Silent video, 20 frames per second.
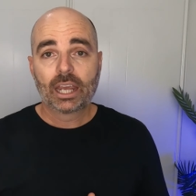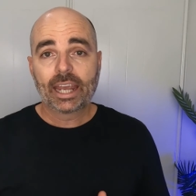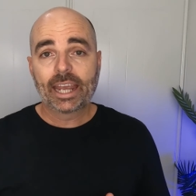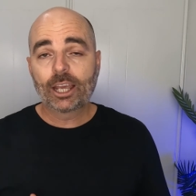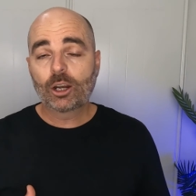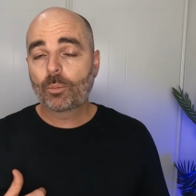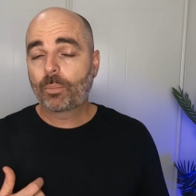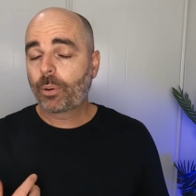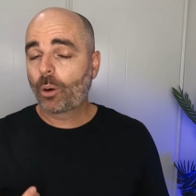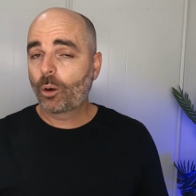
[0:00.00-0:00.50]

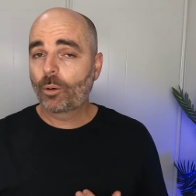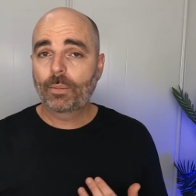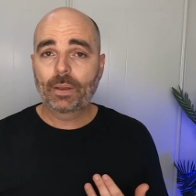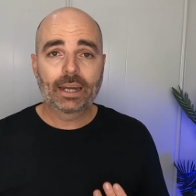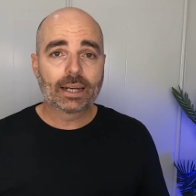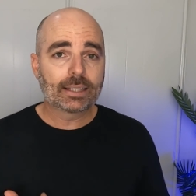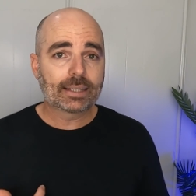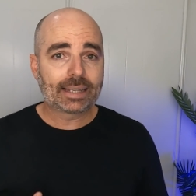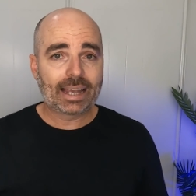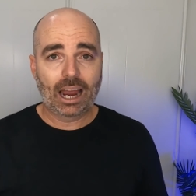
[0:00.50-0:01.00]
it'll probably be
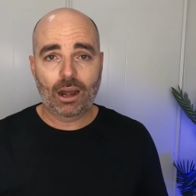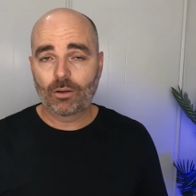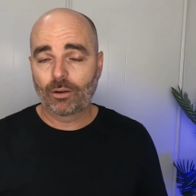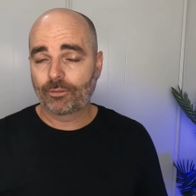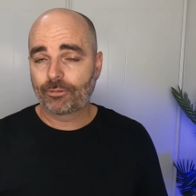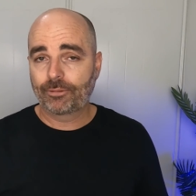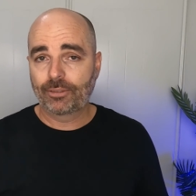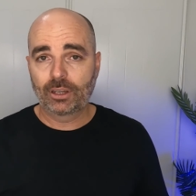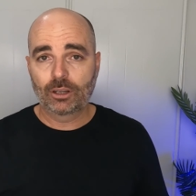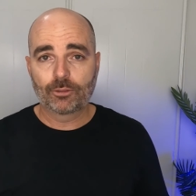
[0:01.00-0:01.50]
in its
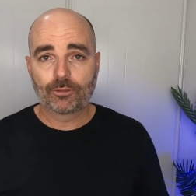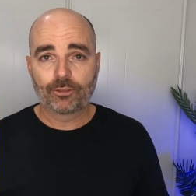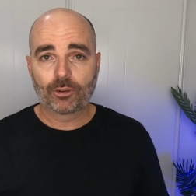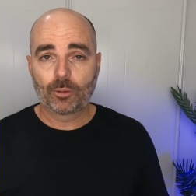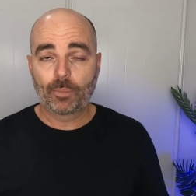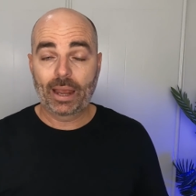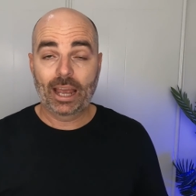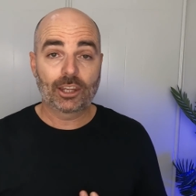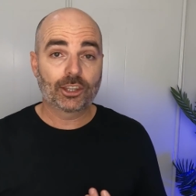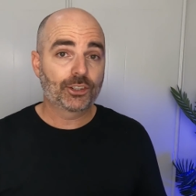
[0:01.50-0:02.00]
current feel for
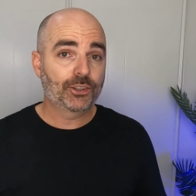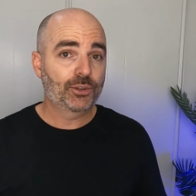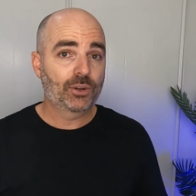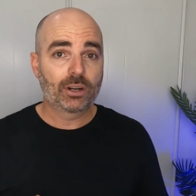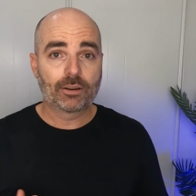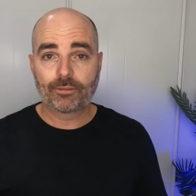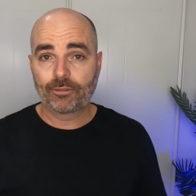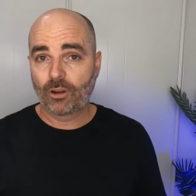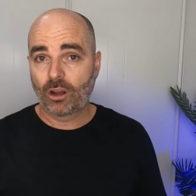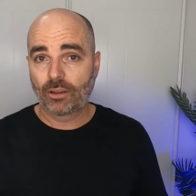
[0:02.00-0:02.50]
about
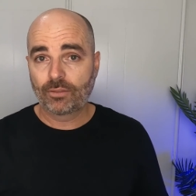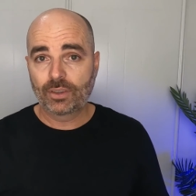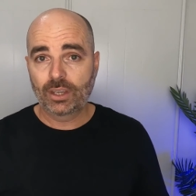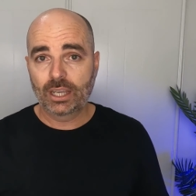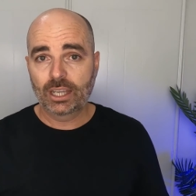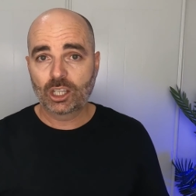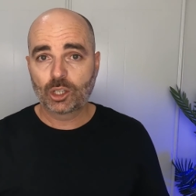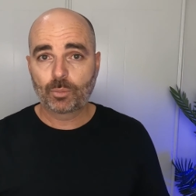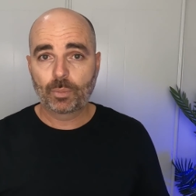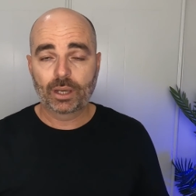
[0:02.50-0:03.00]
3 to 5
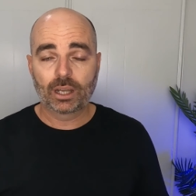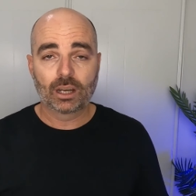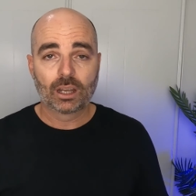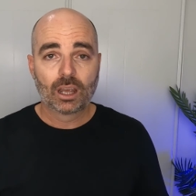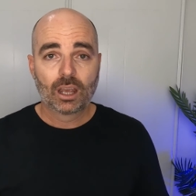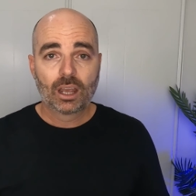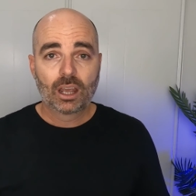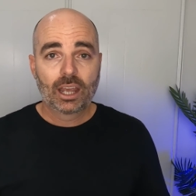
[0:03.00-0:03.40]
years, but